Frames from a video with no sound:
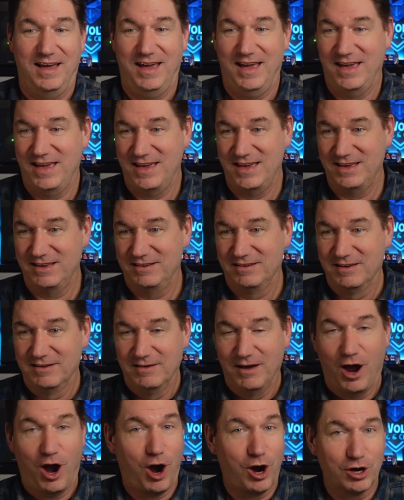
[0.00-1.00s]
a
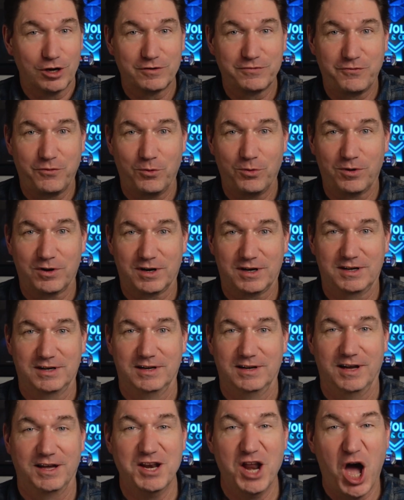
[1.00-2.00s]
hard fork,
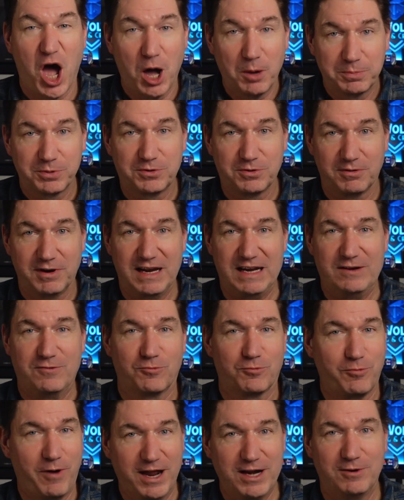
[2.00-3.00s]
an
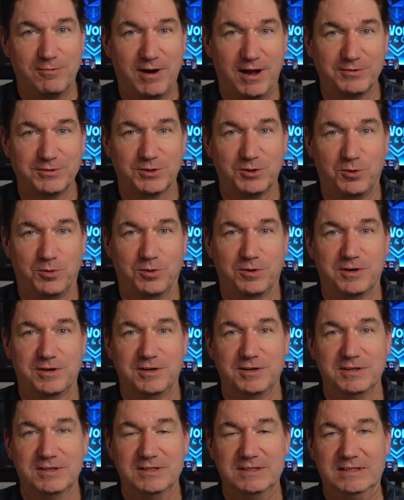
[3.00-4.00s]
upgrade right around the
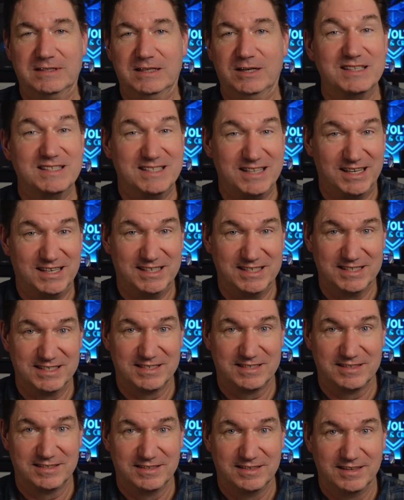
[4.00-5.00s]
corner? It
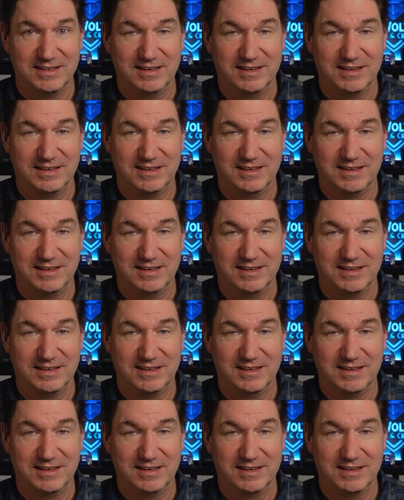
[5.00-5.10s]
does.